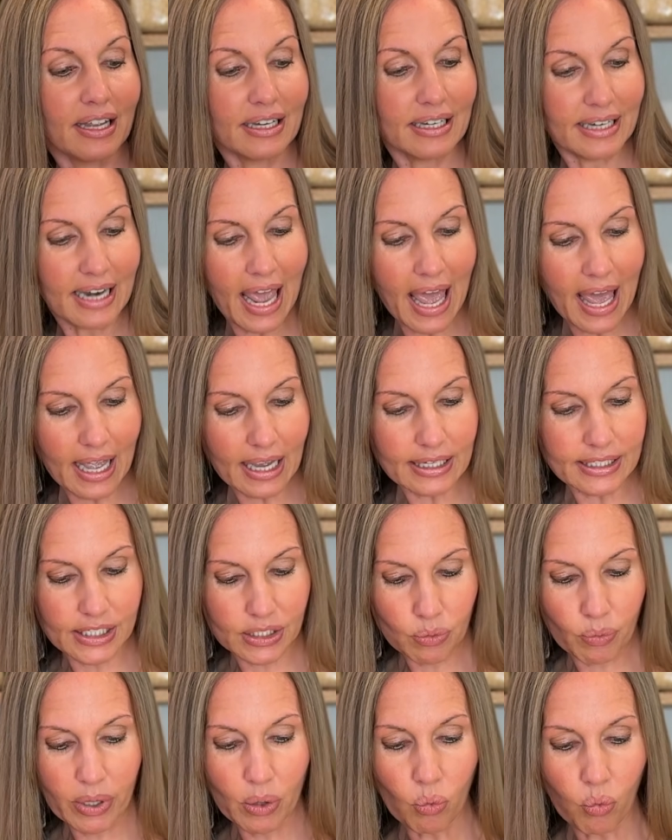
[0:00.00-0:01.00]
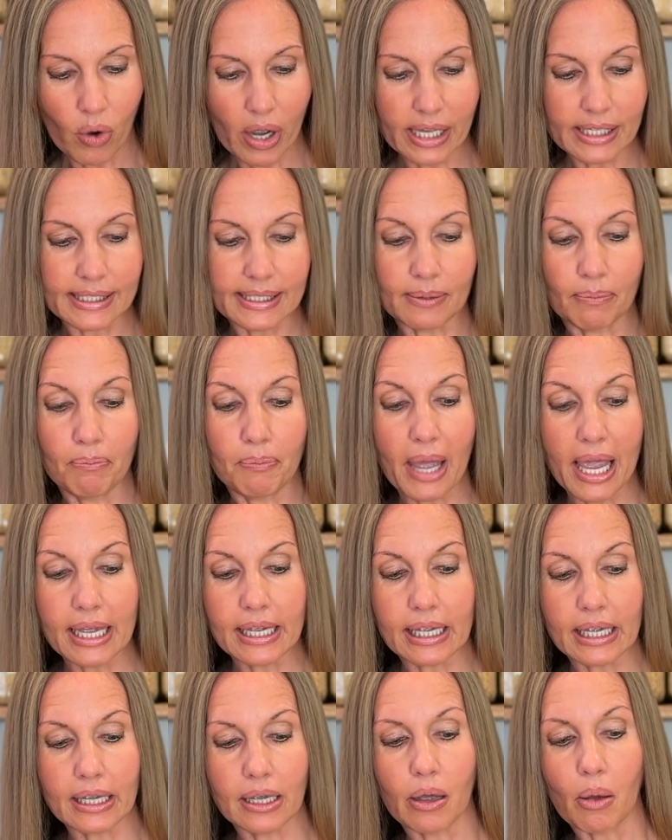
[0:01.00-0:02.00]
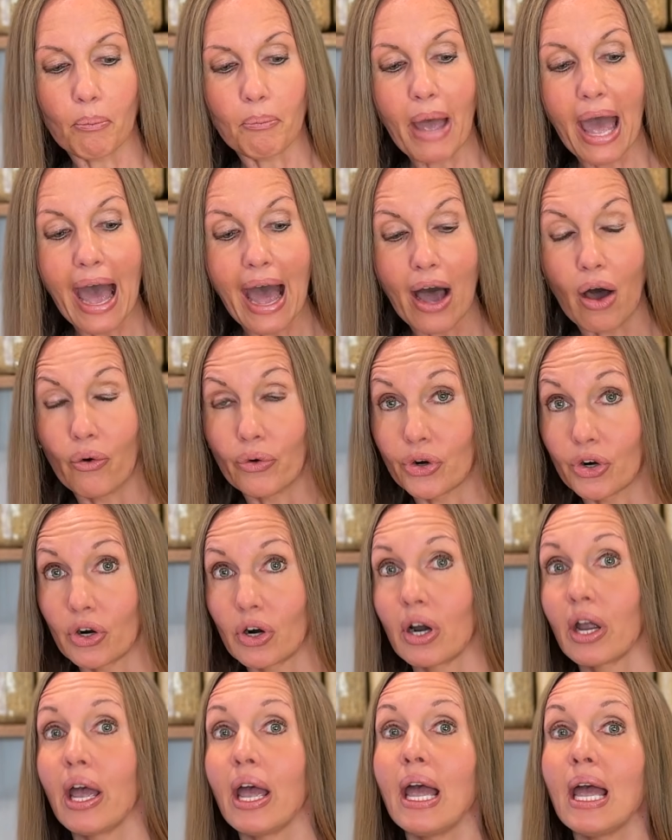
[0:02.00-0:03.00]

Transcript: Next, we want some baking powder.